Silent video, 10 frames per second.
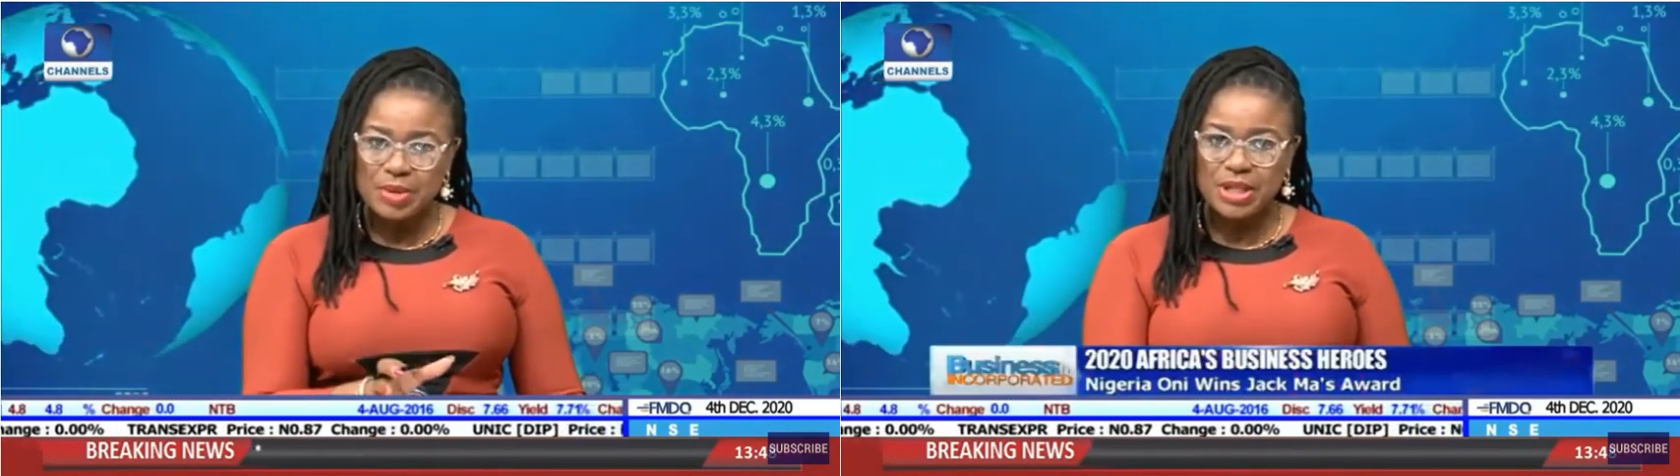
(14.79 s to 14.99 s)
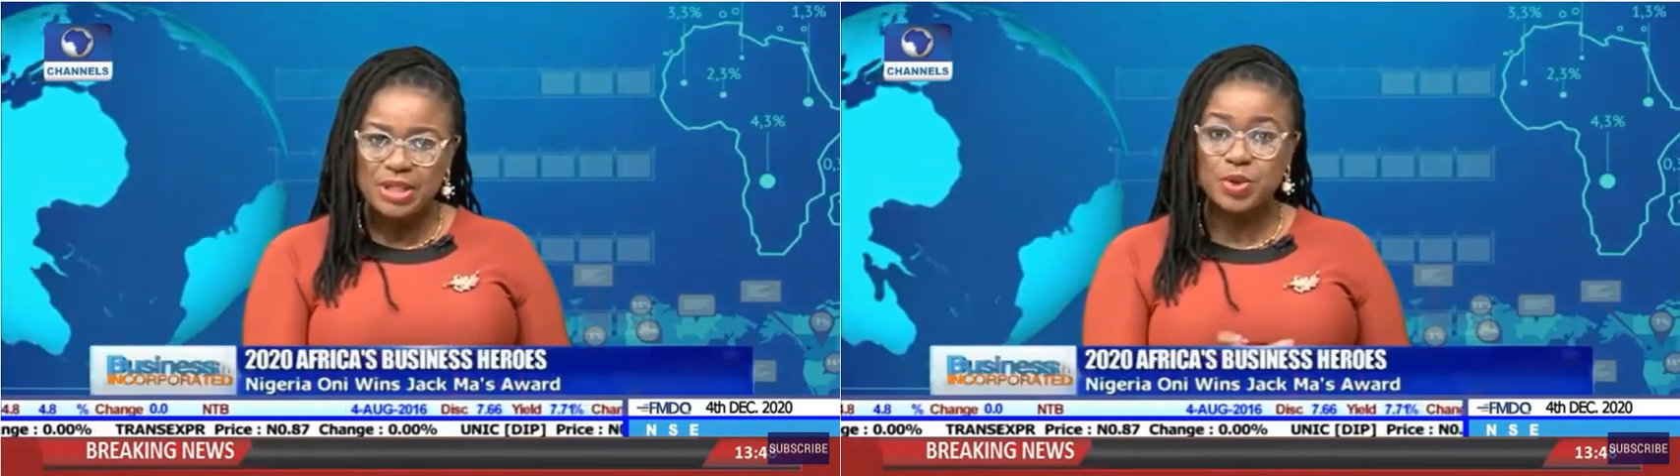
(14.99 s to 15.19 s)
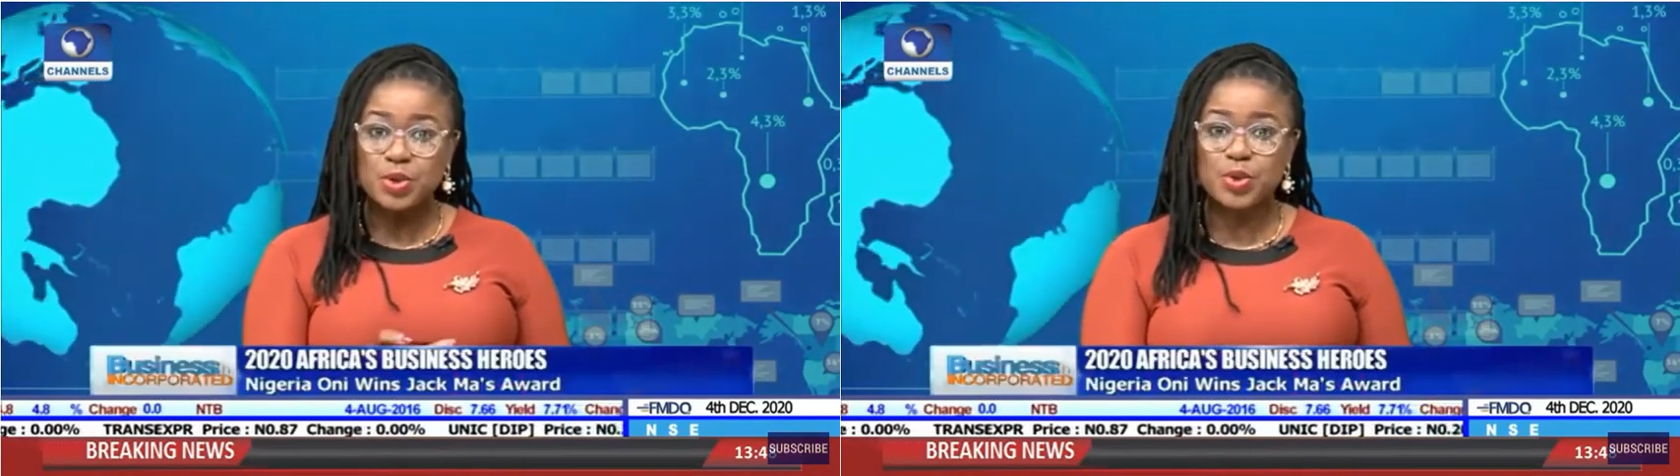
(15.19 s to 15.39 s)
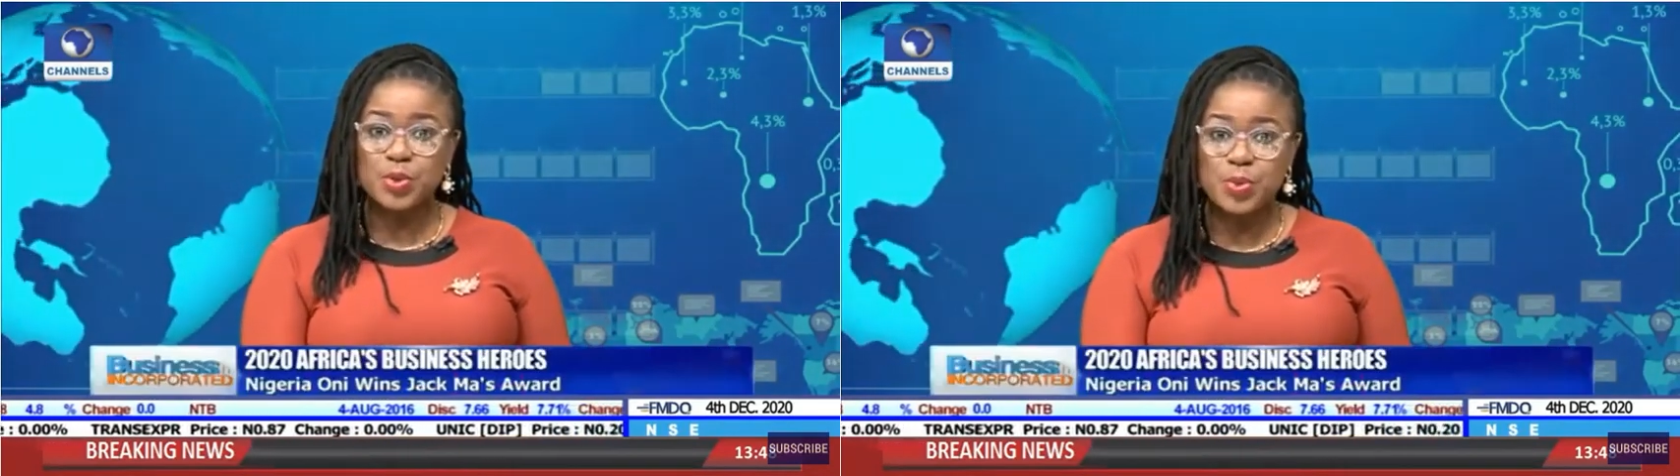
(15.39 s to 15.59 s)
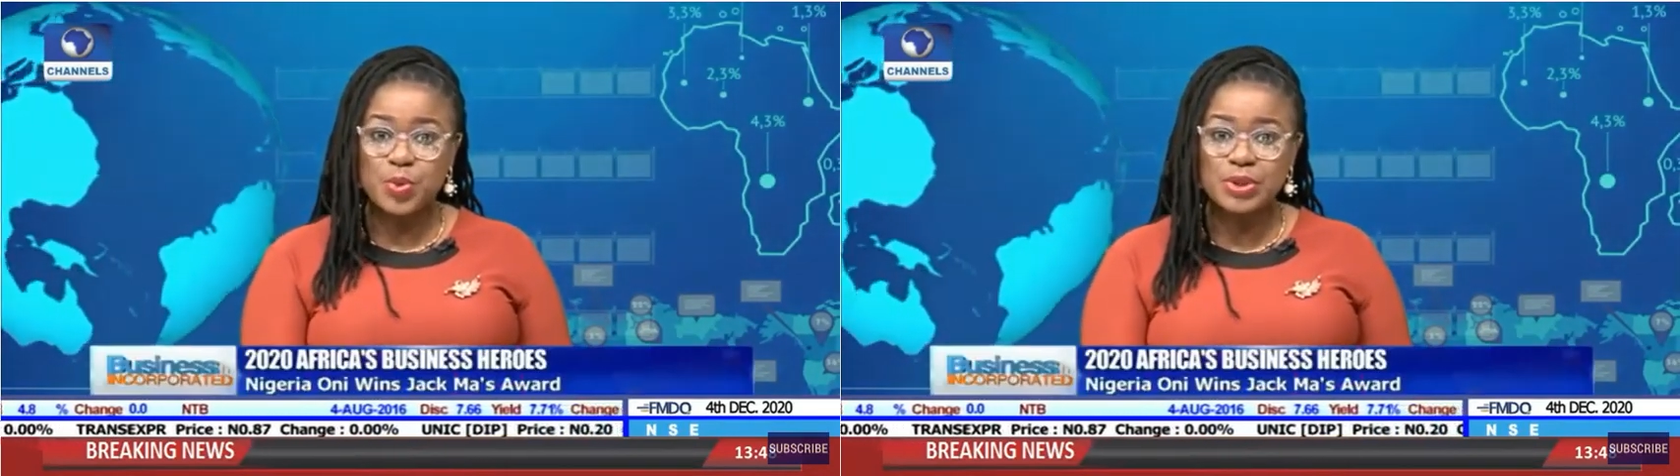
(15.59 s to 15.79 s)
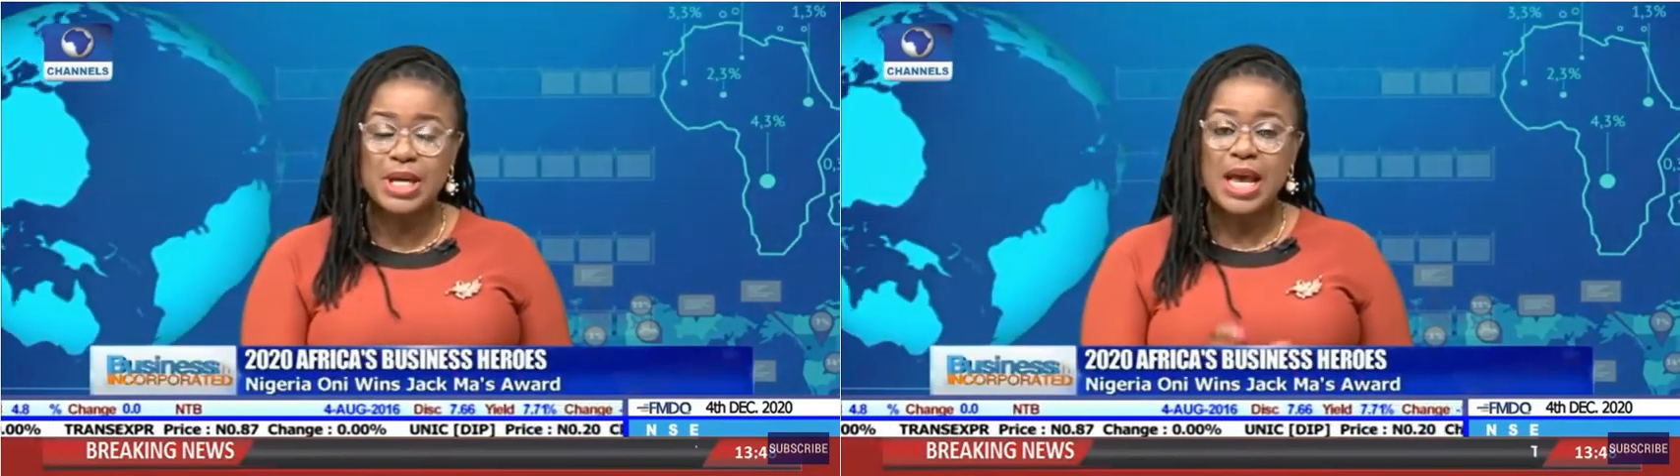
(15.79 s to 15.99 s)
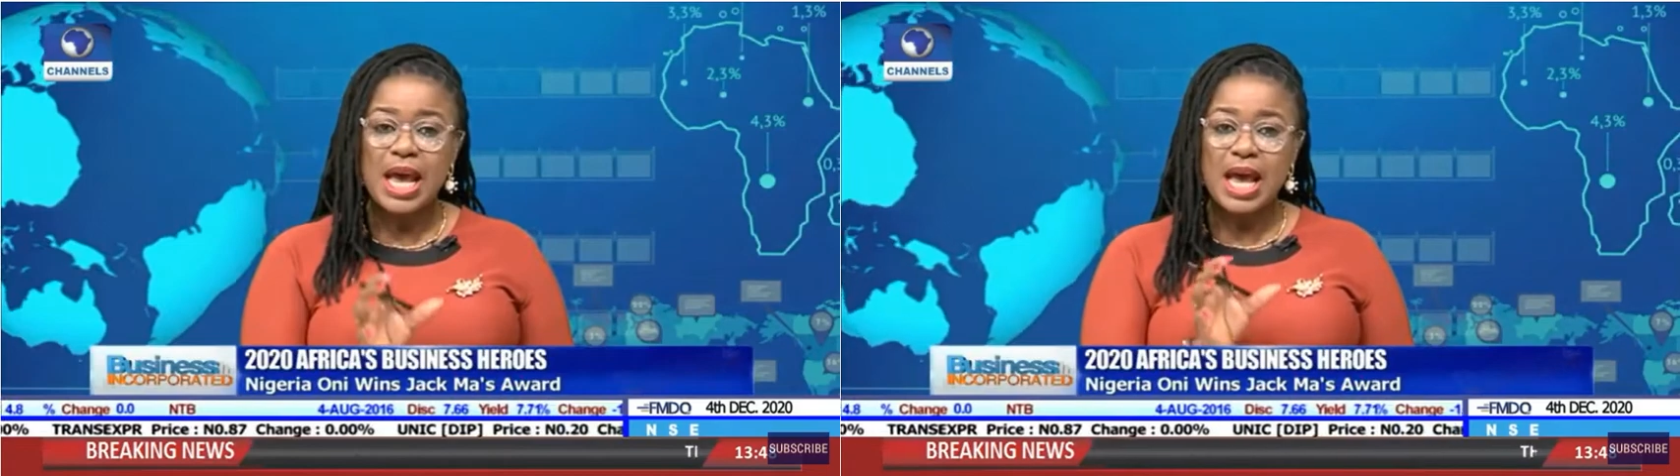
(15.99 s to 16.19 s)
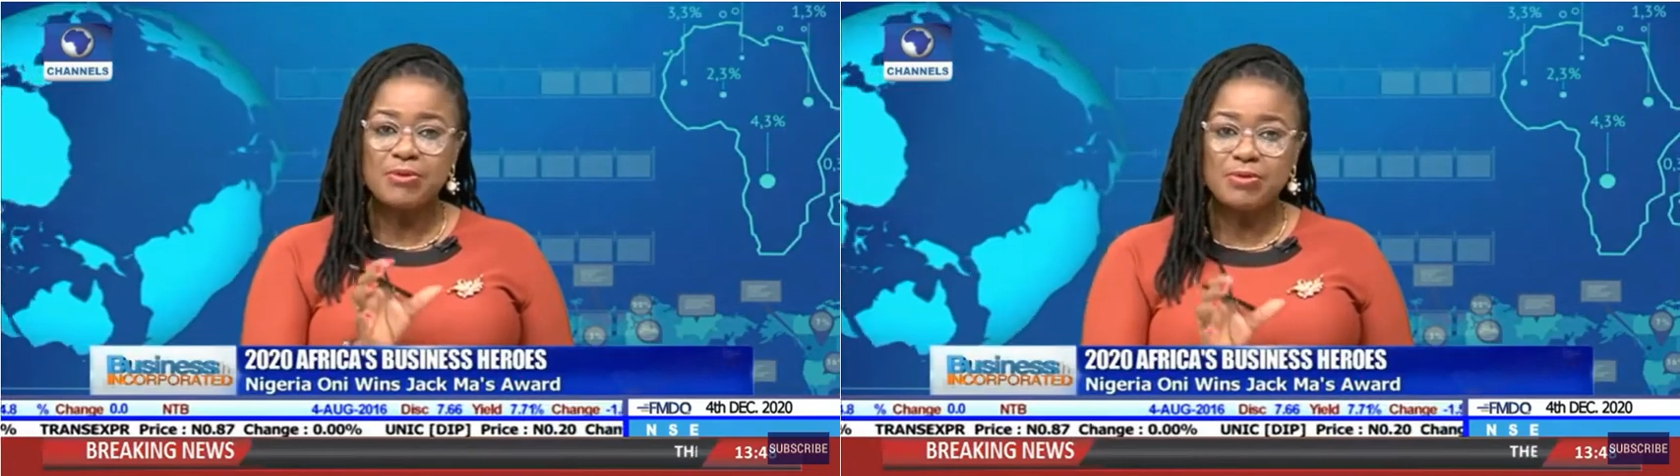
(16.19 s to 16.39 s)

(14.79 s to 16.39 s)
commitment to support